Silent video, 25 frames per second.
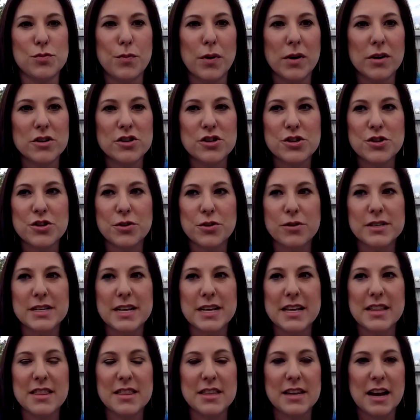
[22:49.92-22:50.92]
March
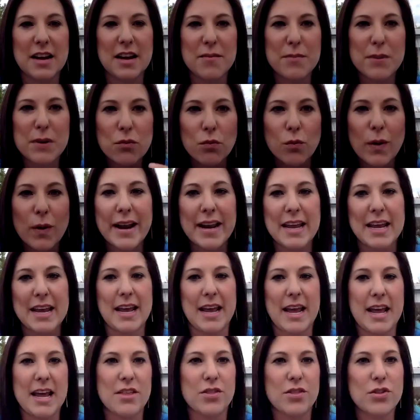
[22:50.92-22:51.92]
13th that I've been ready at
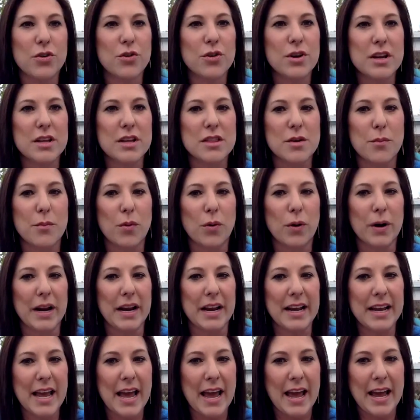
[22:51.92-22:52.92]
8:30 in the
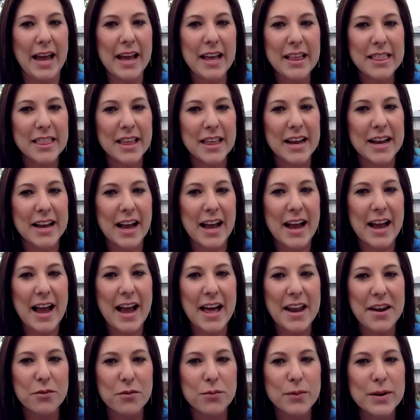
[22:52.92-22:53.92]
morning. Okay, like I
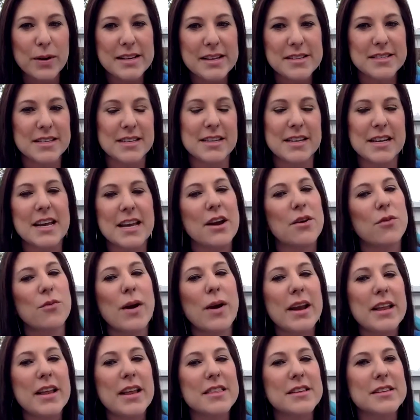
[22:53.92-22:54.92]
had a reason to get
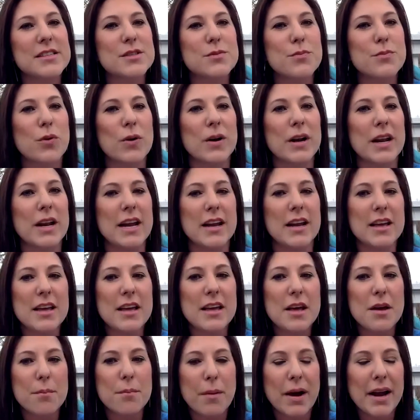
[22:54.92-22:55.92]
ready this morning.
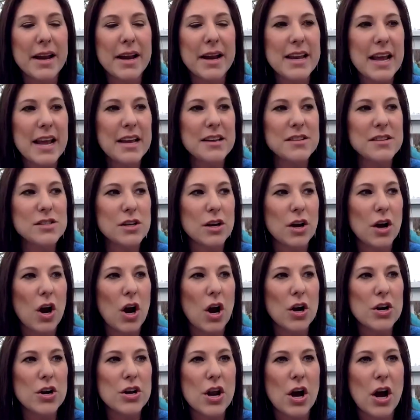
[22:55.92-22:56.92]
My days
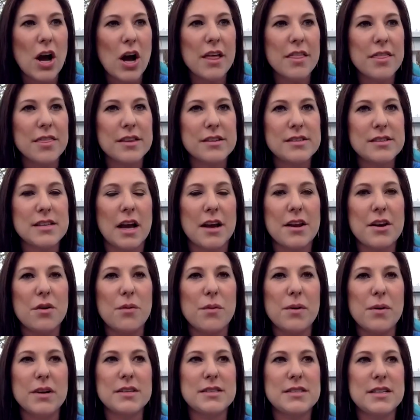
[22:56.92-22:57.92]
are not this. I
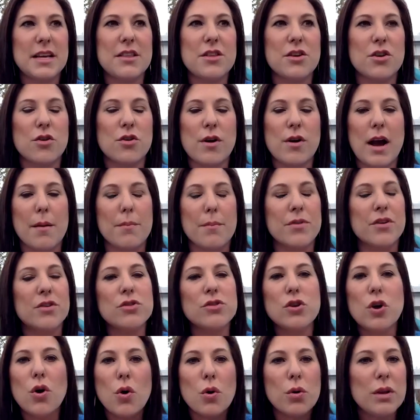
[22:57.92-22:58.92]
don't want to say they're crap. They're
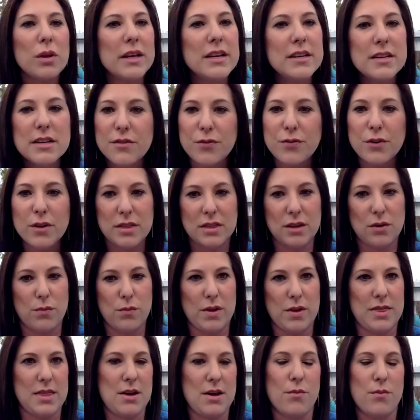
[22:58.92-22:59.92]
totally different than
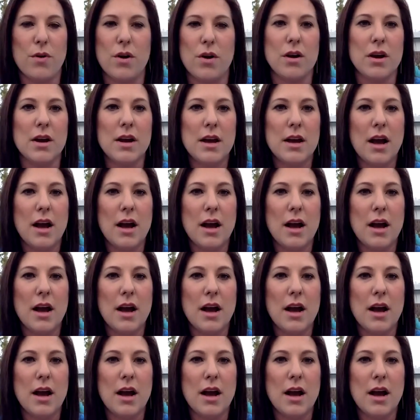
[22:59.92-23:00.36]
what they were.